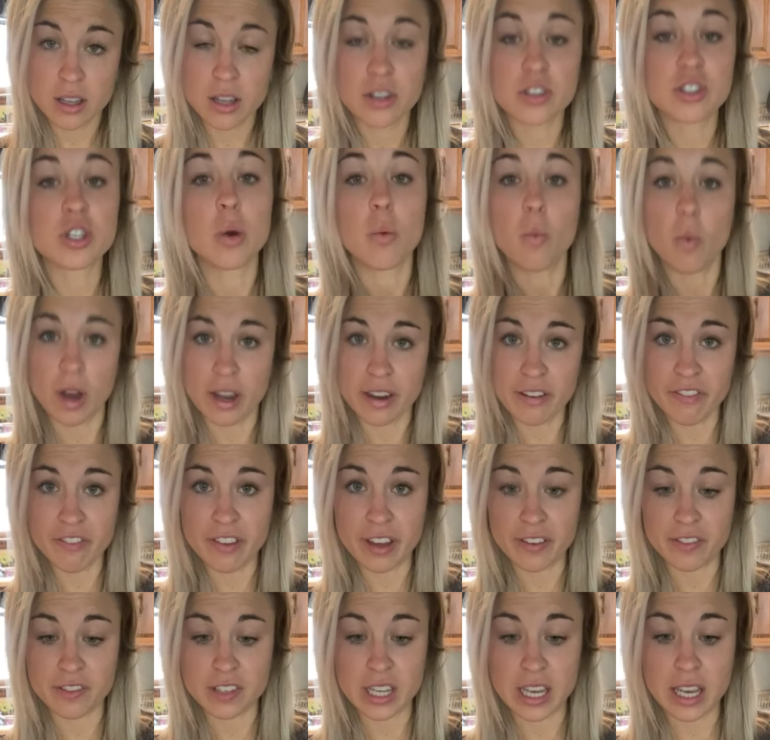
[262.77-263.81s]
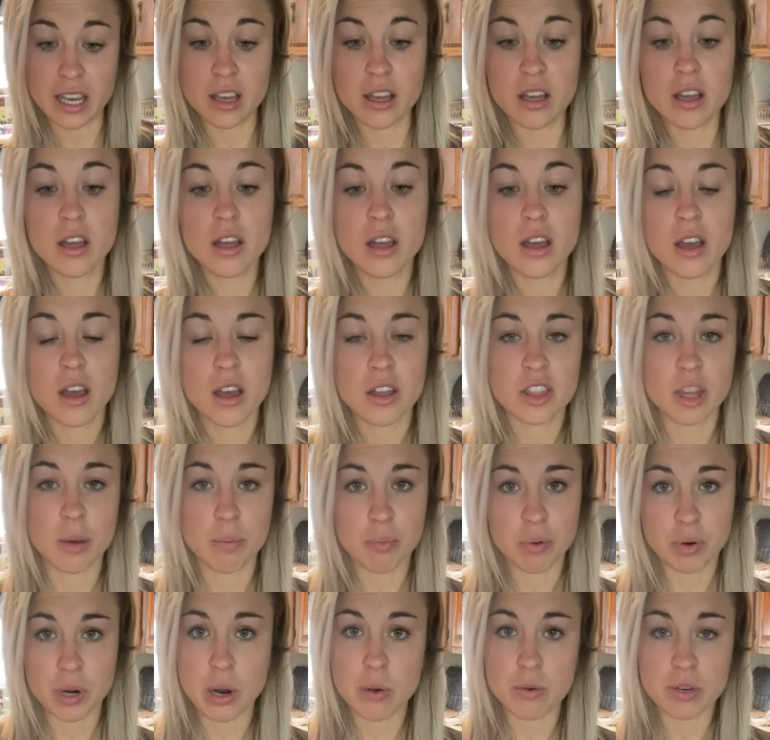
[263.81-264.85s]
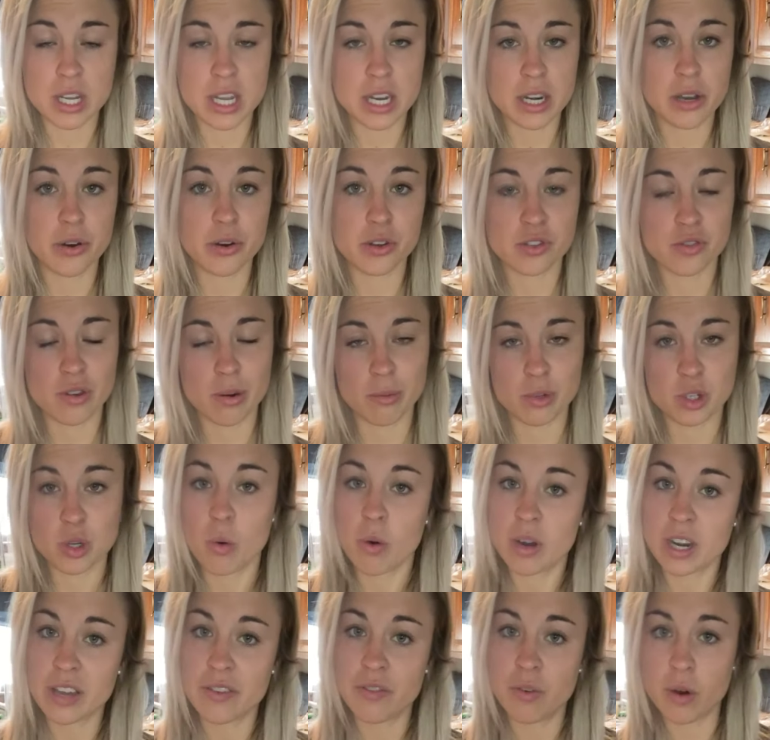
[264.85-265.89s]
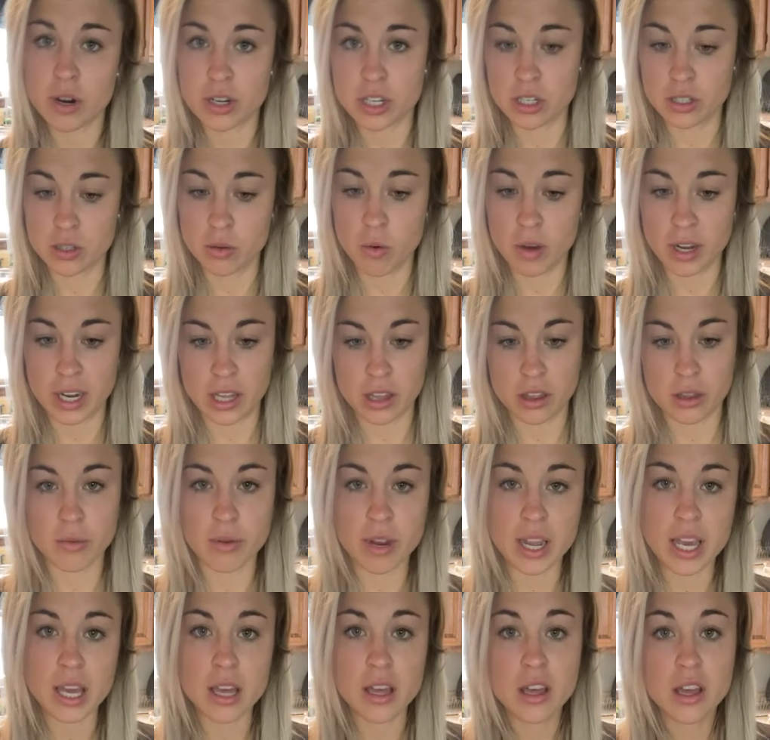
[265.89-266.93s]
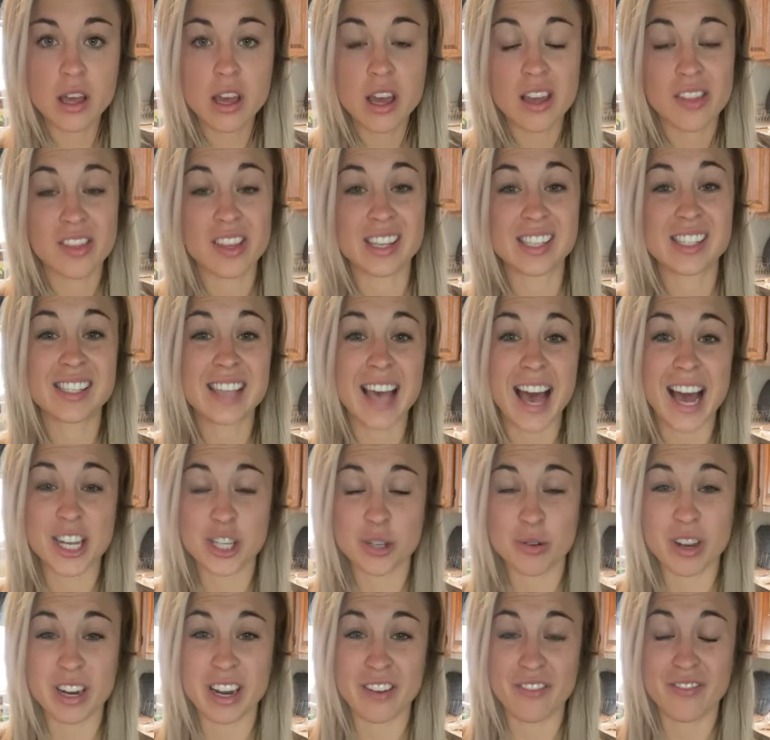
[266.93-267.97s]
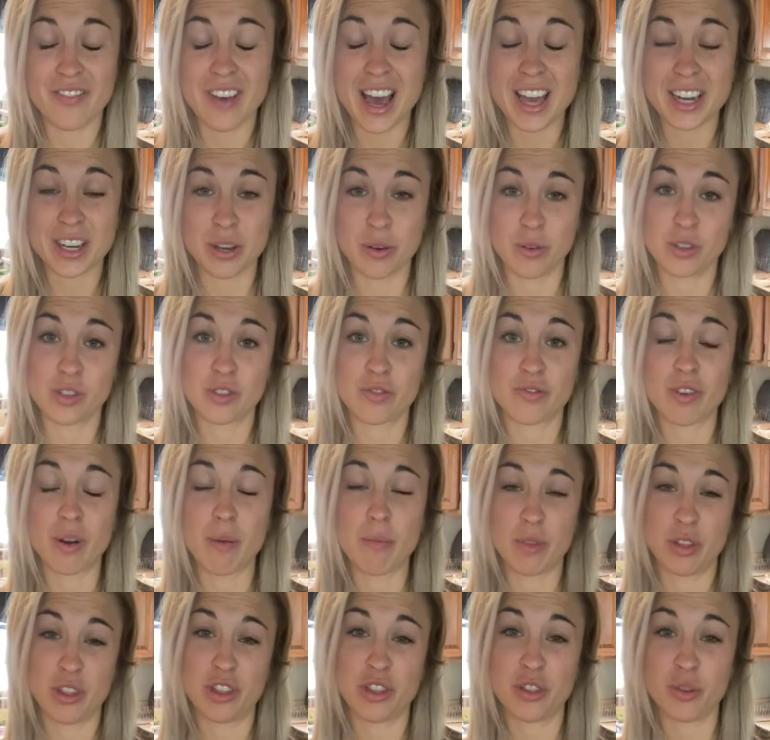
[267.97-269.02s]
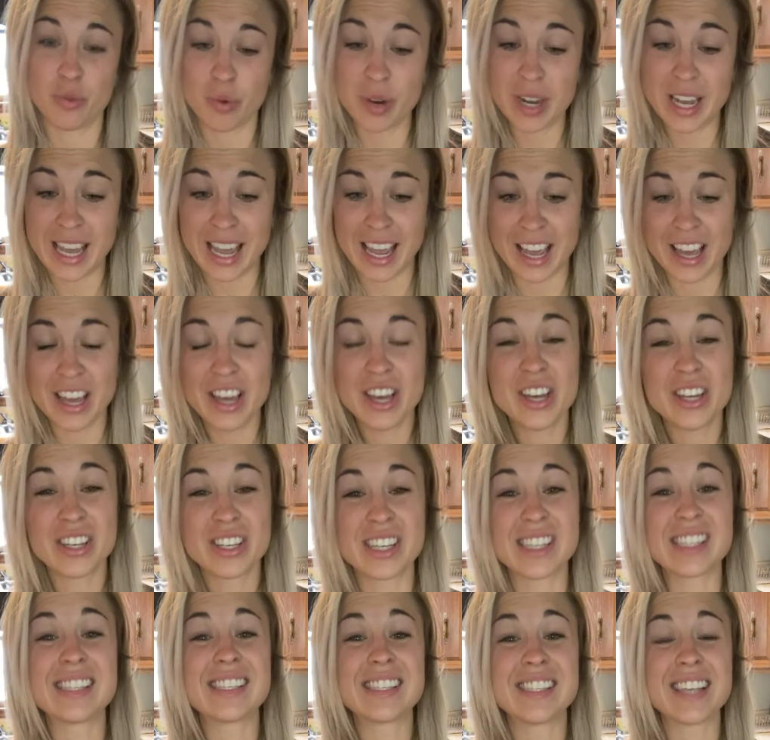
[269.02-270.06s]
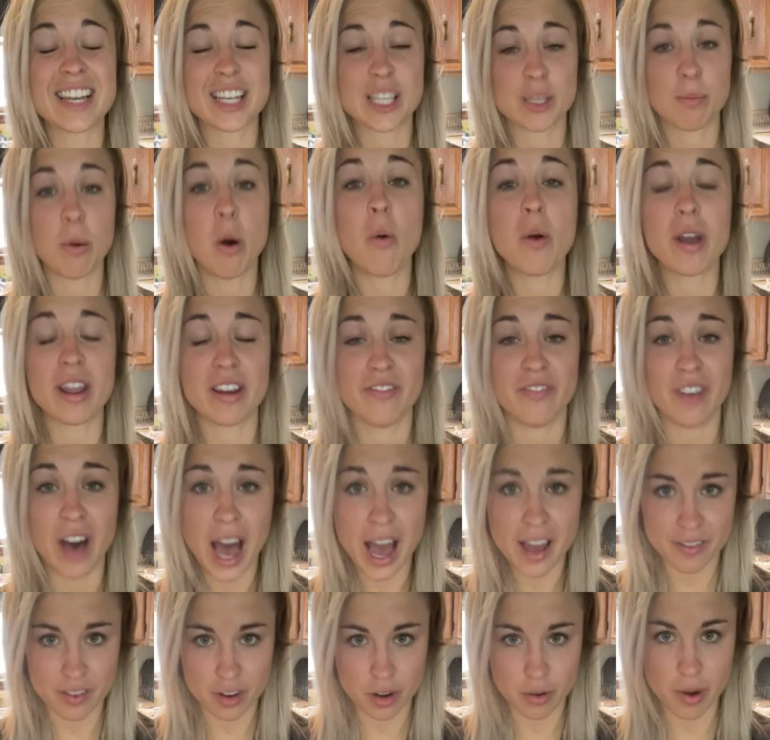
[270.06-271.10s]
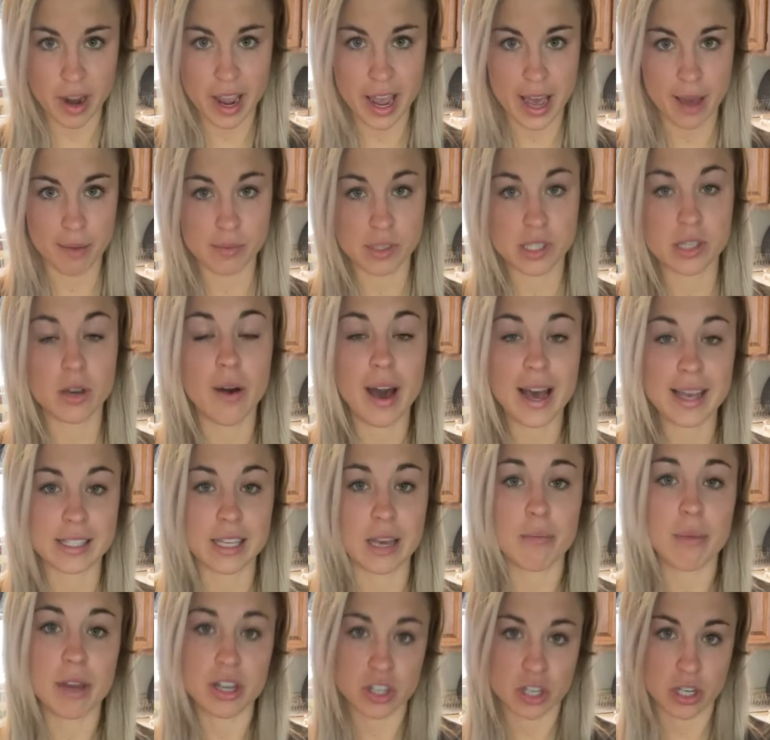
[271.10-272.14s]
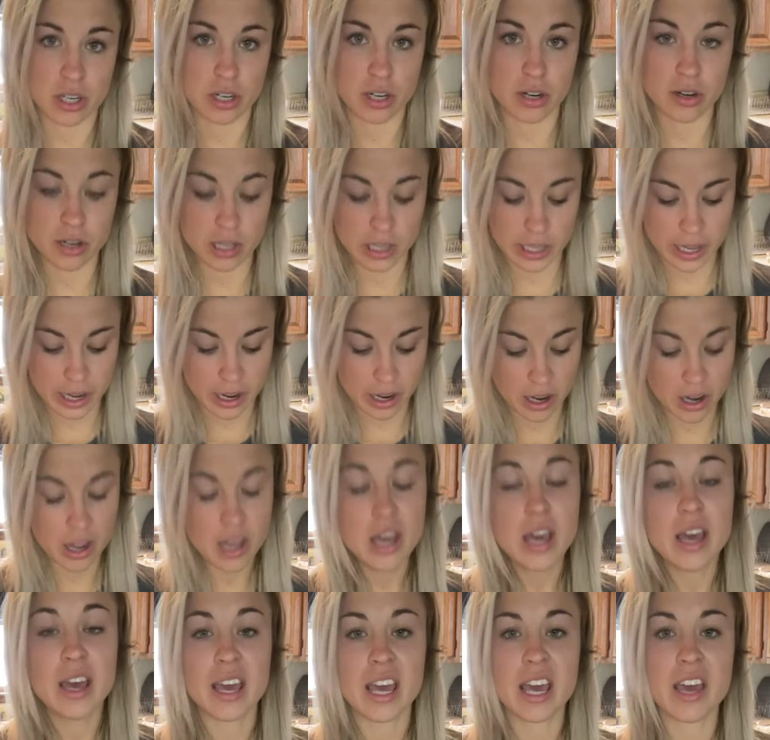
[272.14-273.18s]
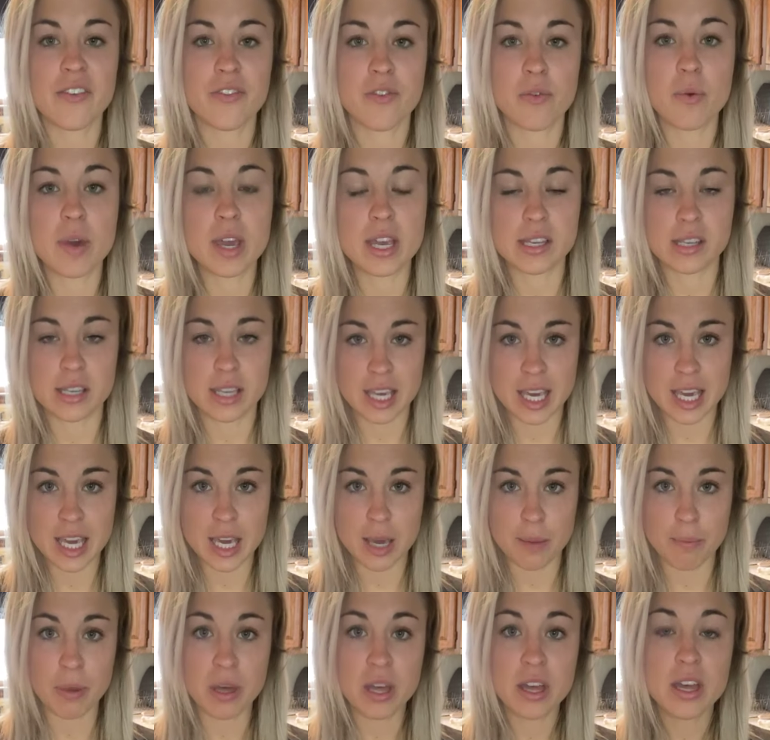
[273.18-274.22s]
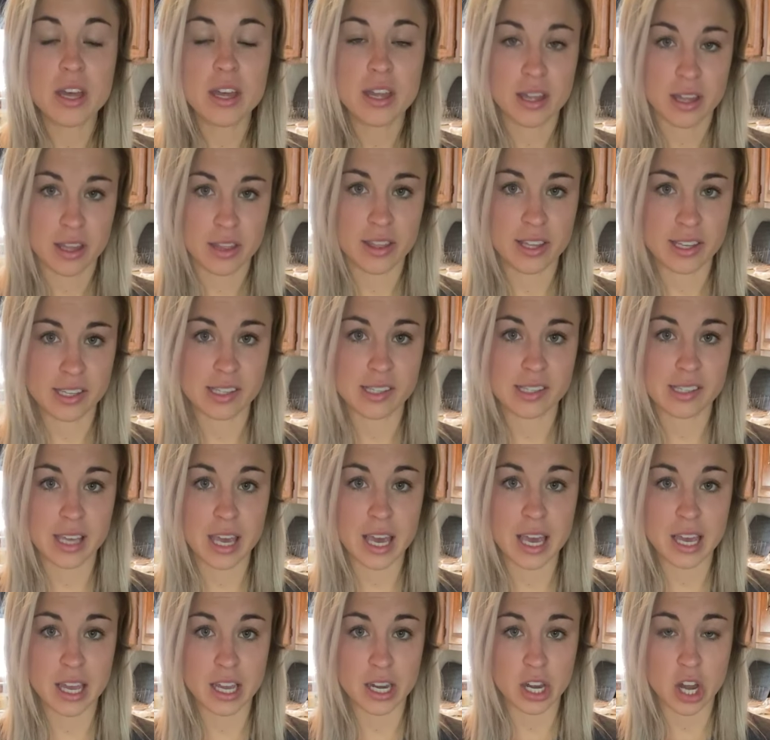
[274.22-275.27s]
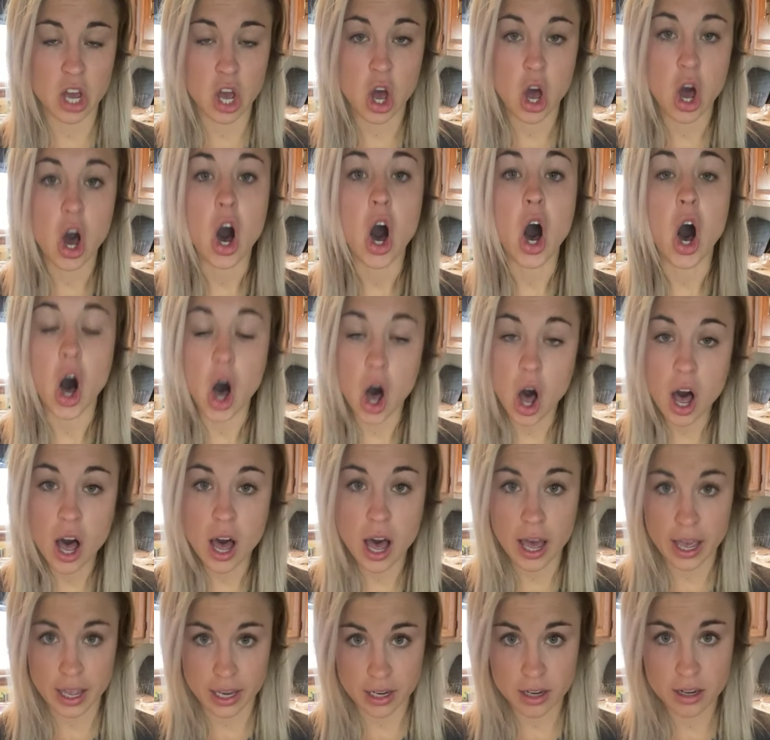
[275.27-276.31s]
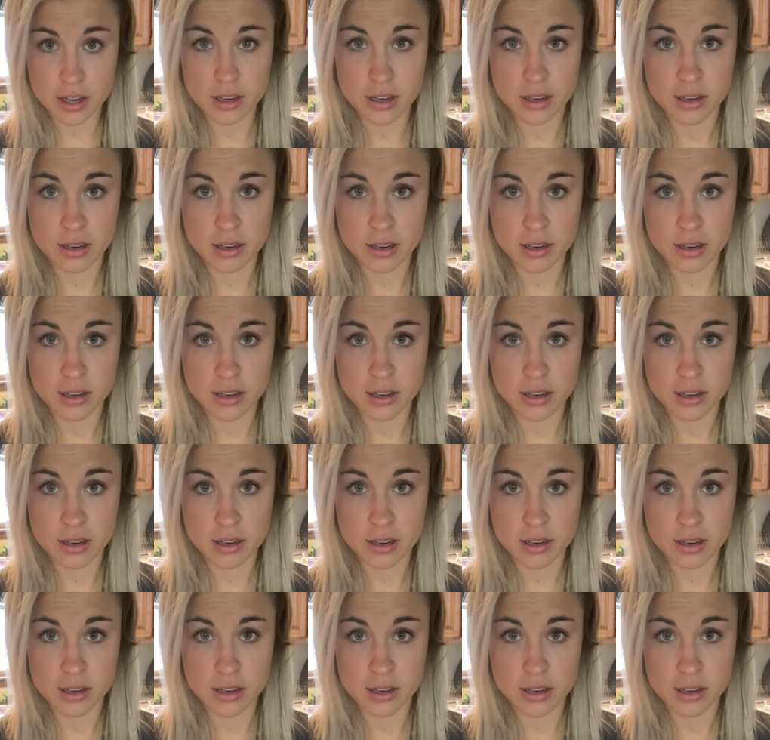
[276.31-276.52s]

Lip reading: to 150. The protein goes from 24 to 23. The saturated fat goes from 3 to 6.5 grams. So as I mentioned earlier, if we keep the skin on,